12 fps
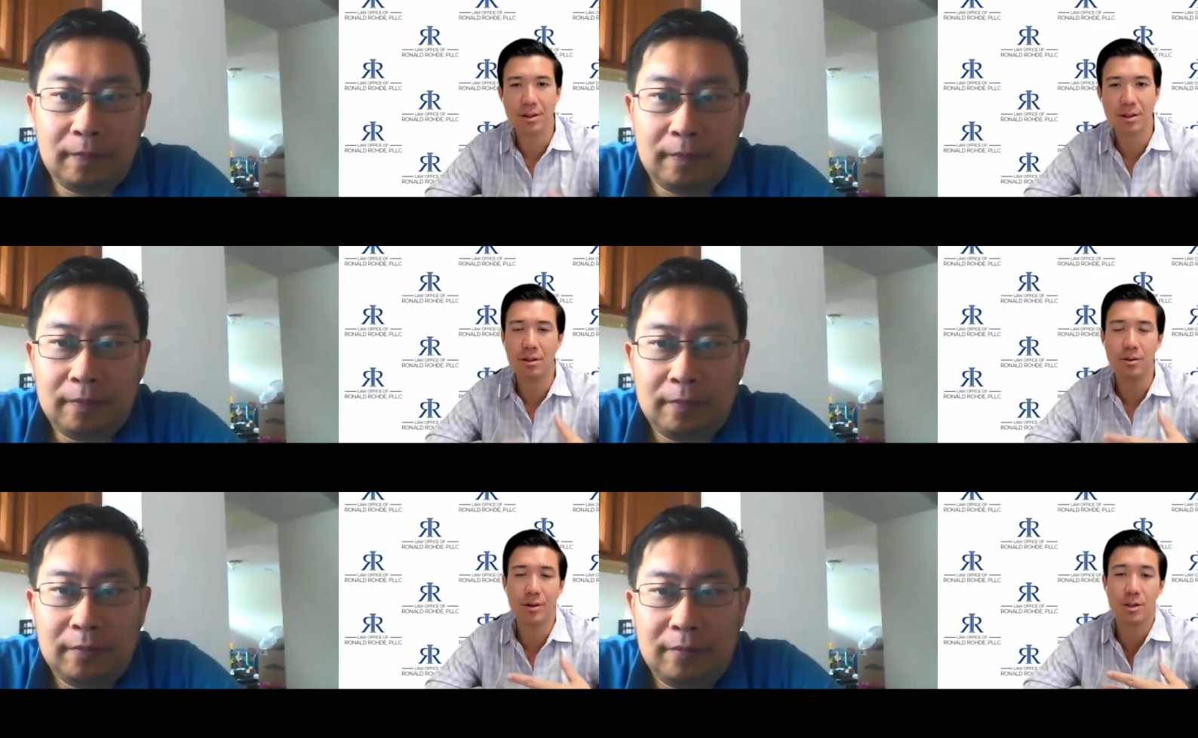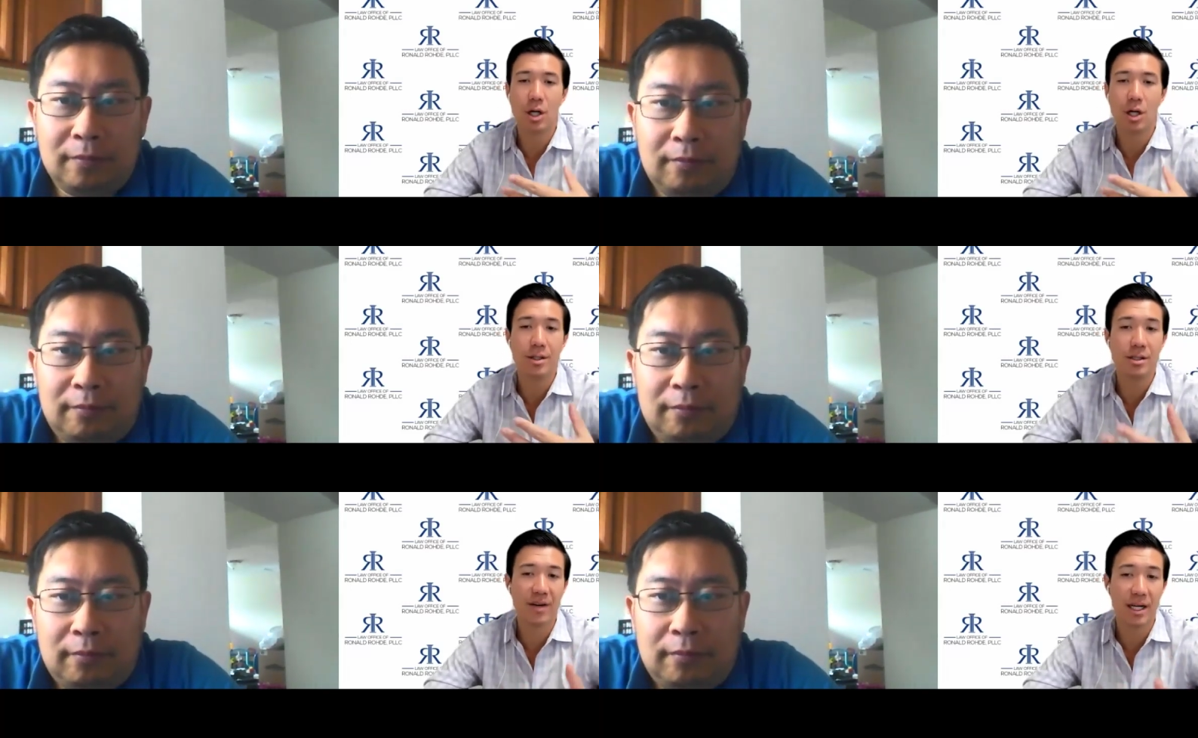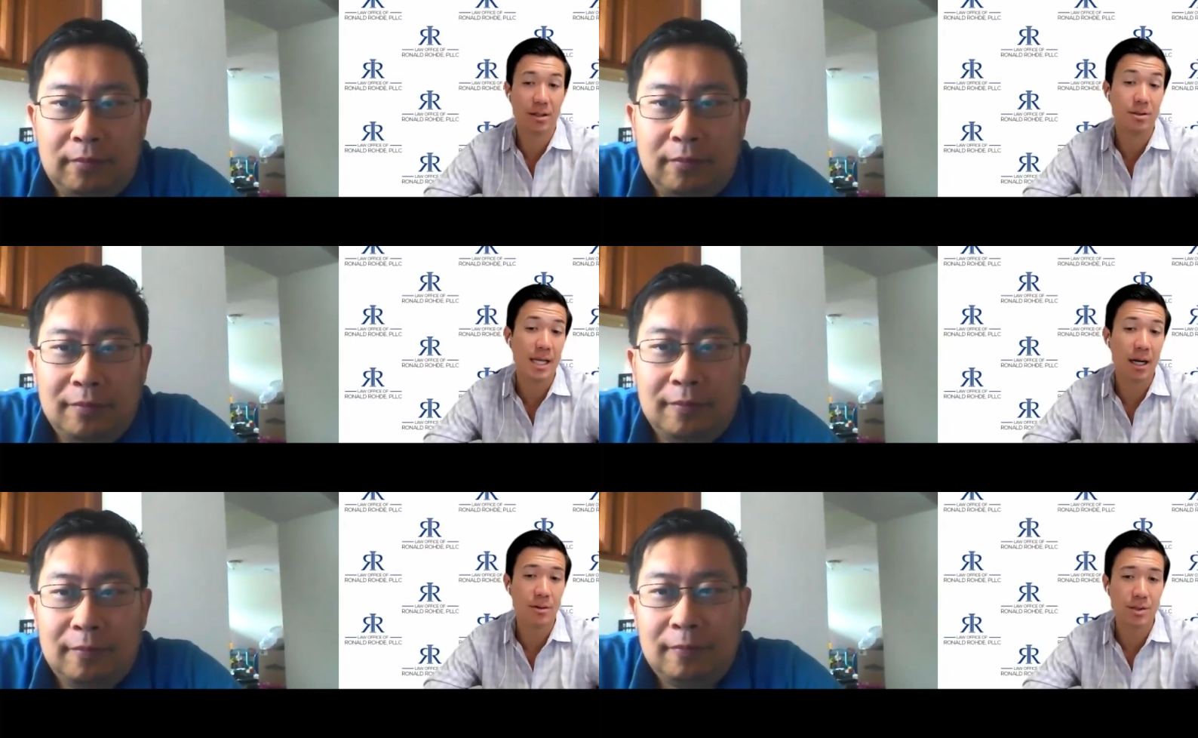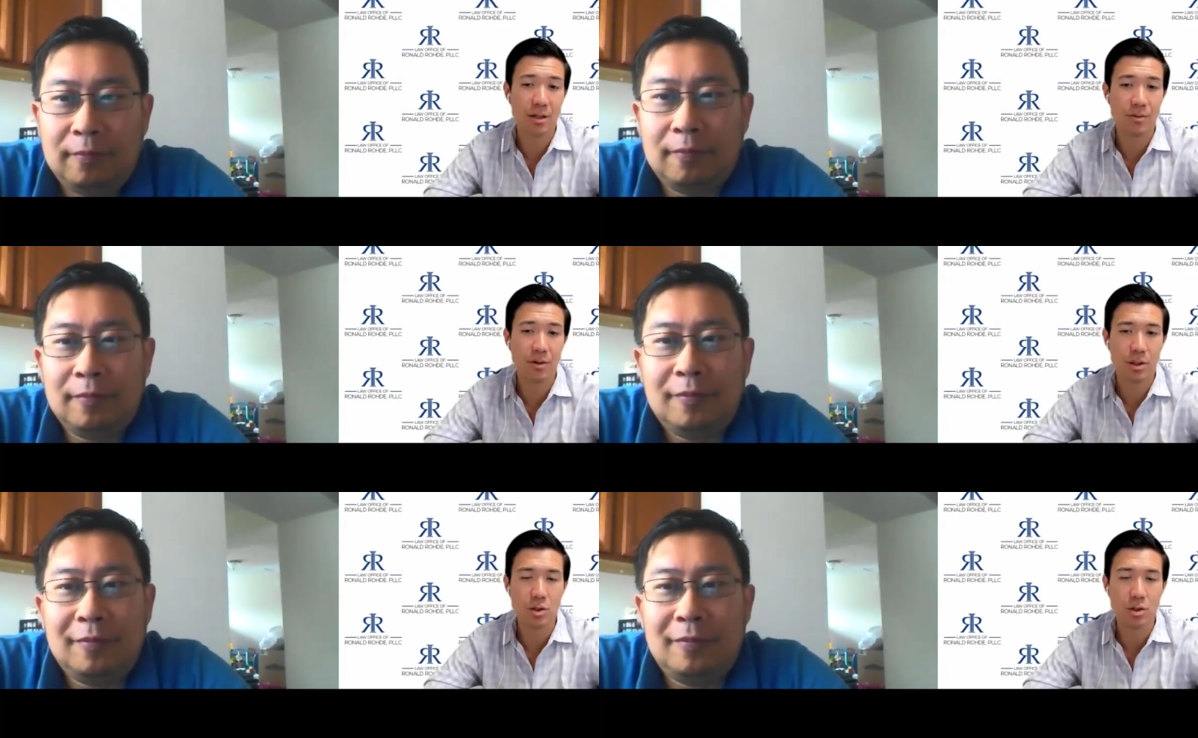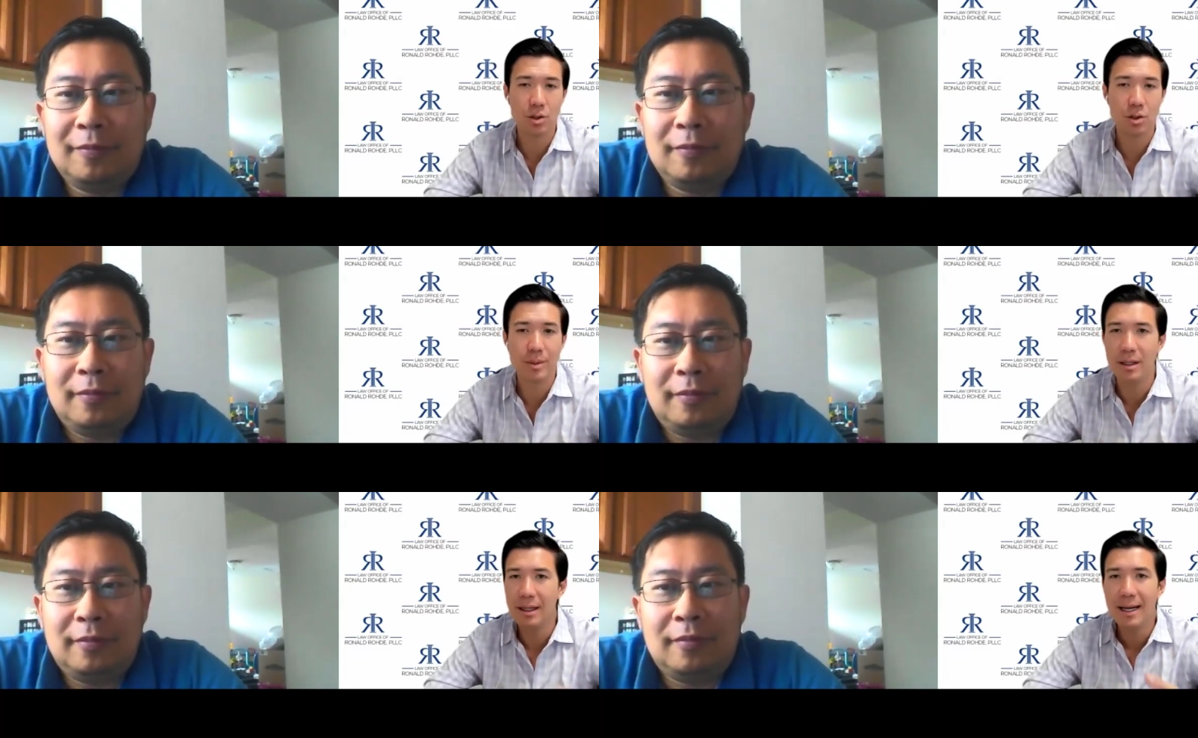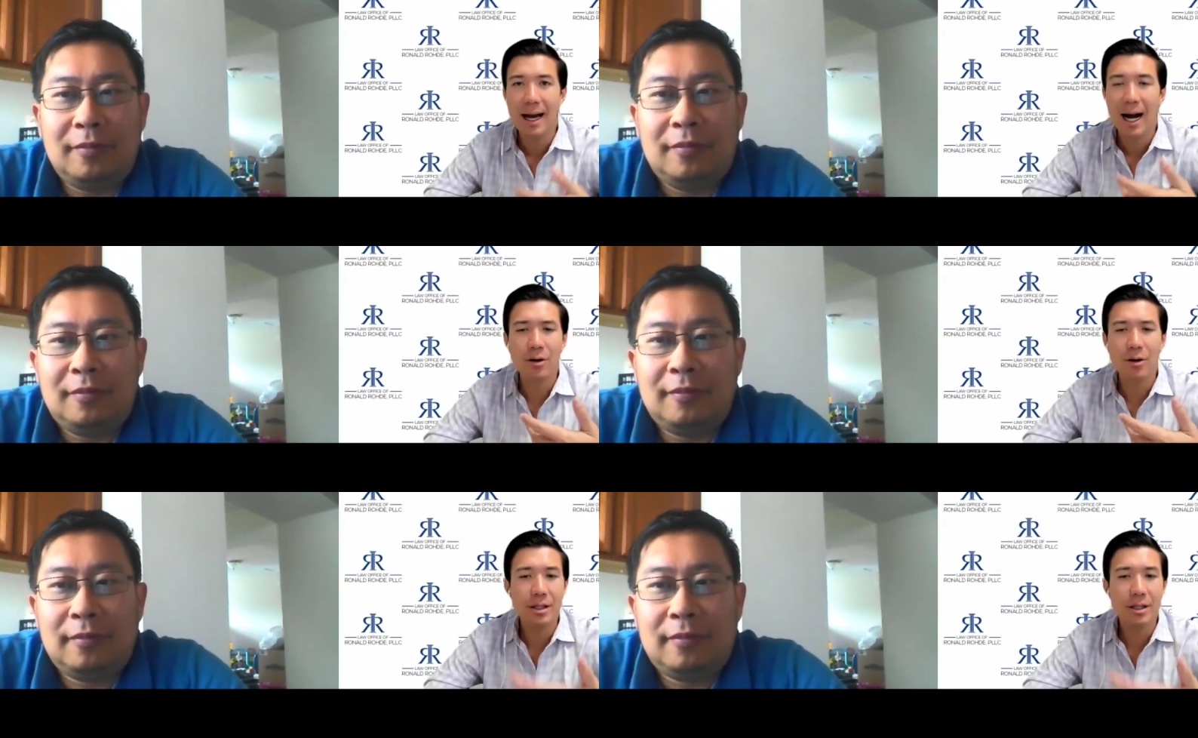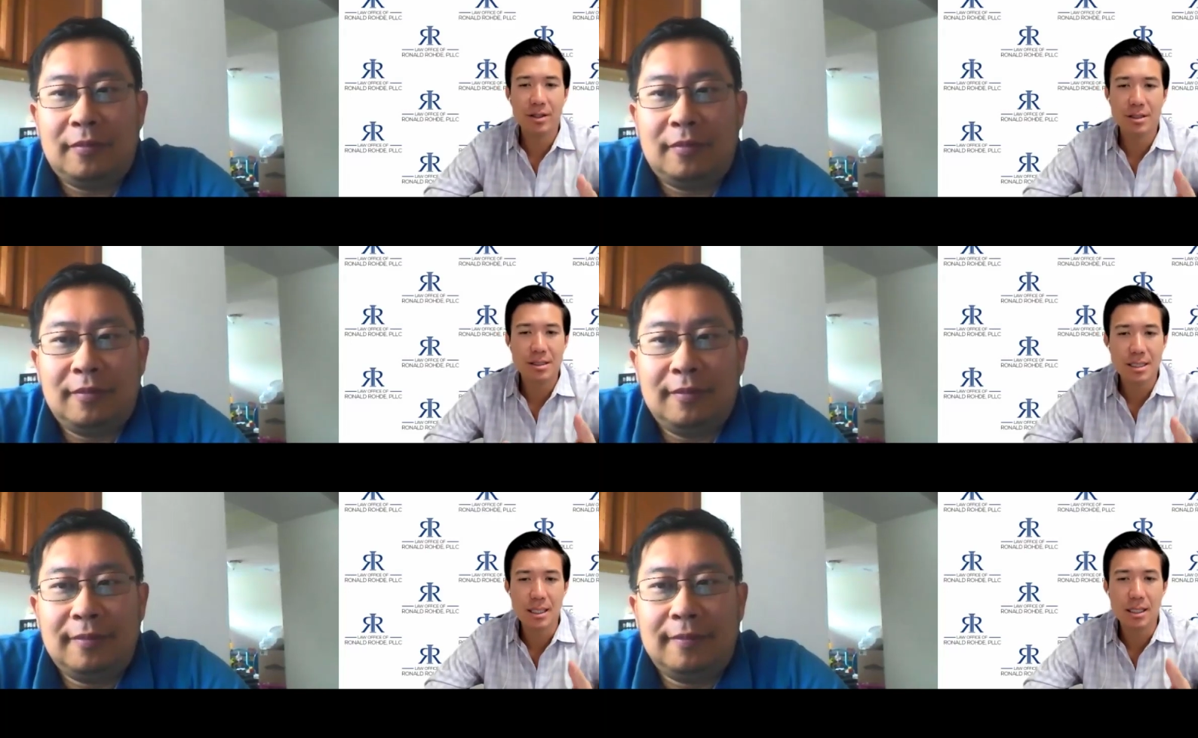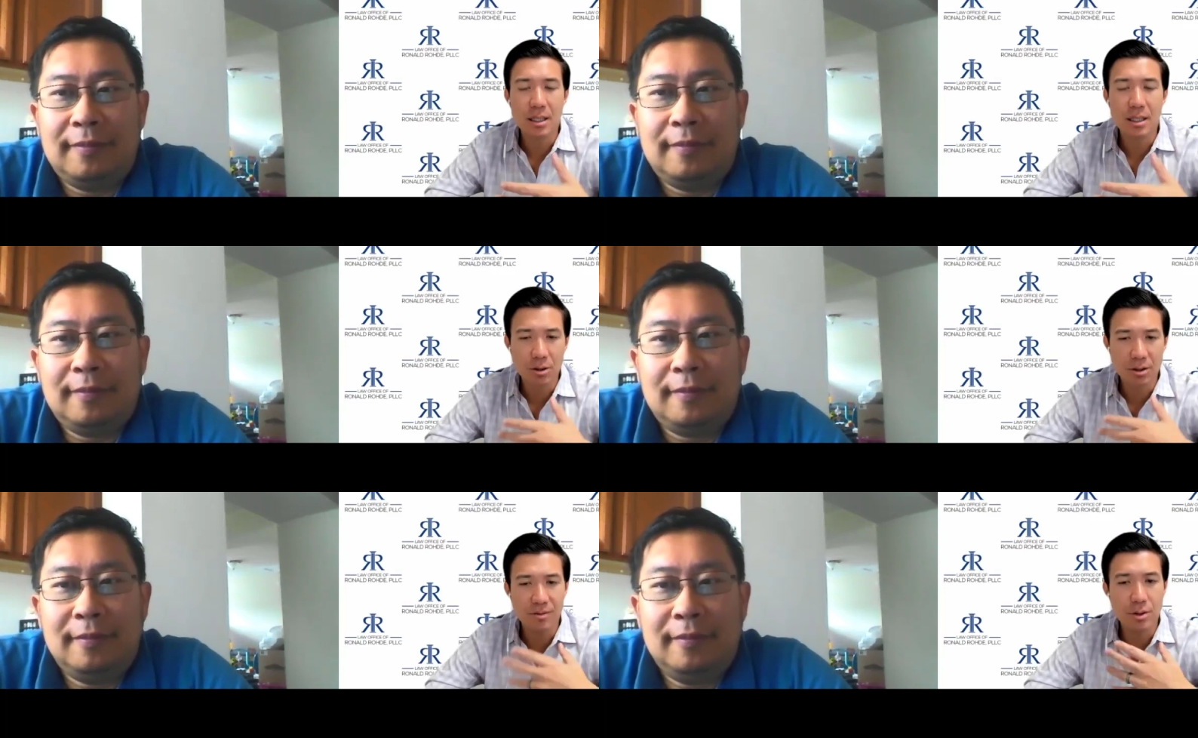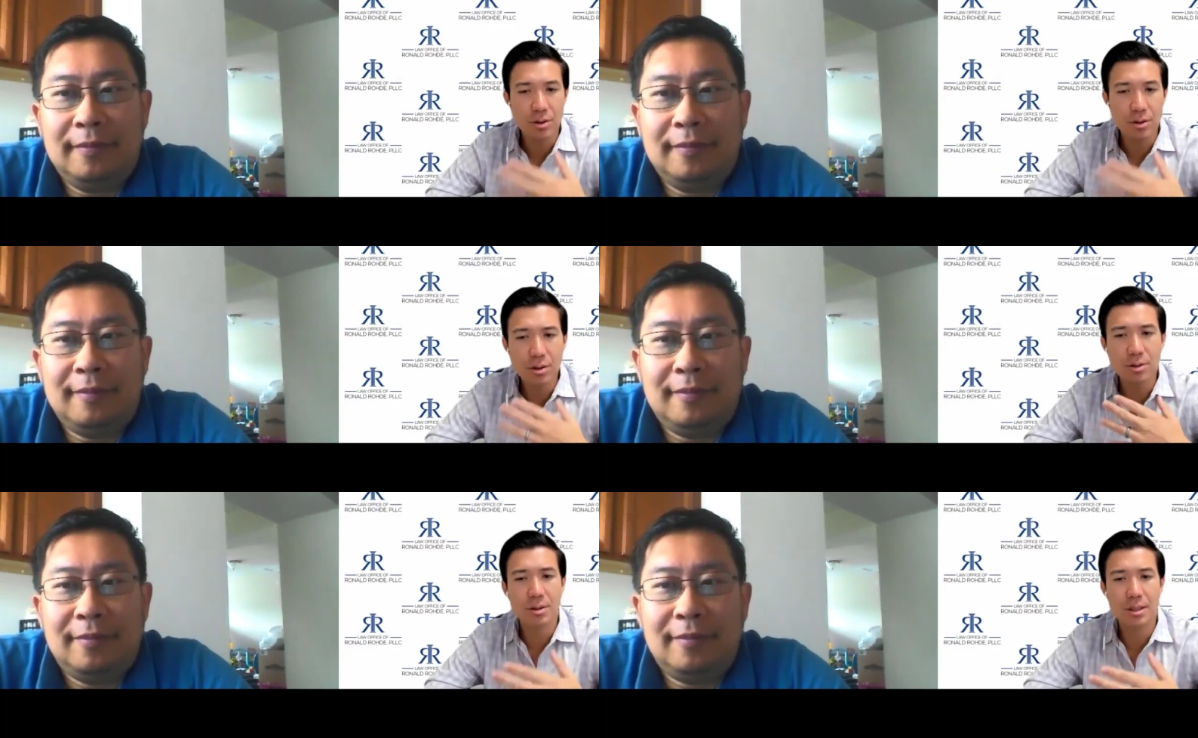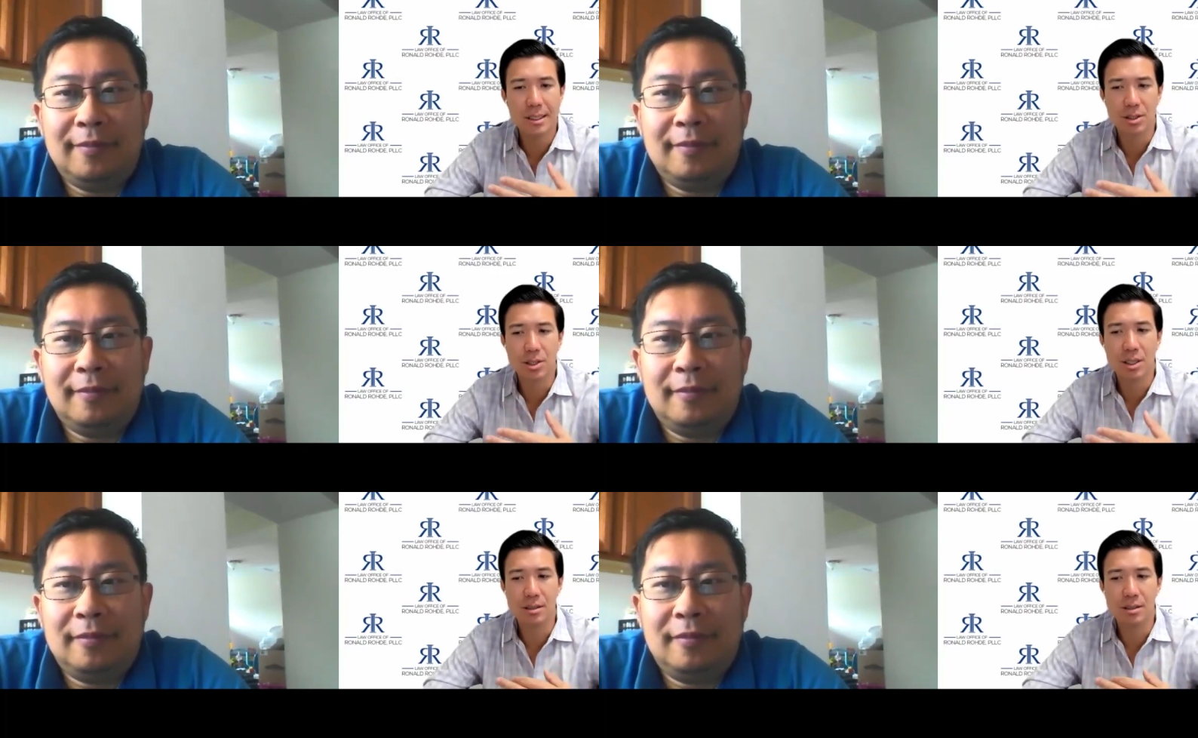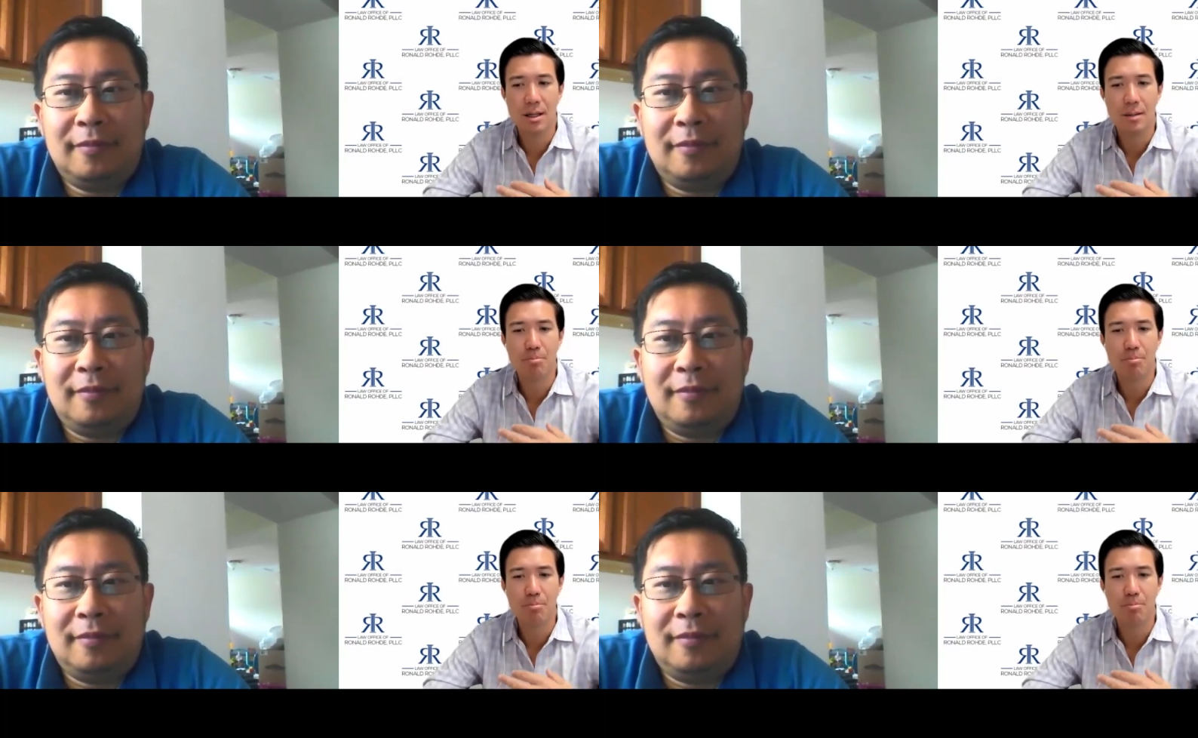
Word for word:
Speaker 1: you know, there's all these factors outside of your control, but I will leave a concede, you know, if you do your due diligence,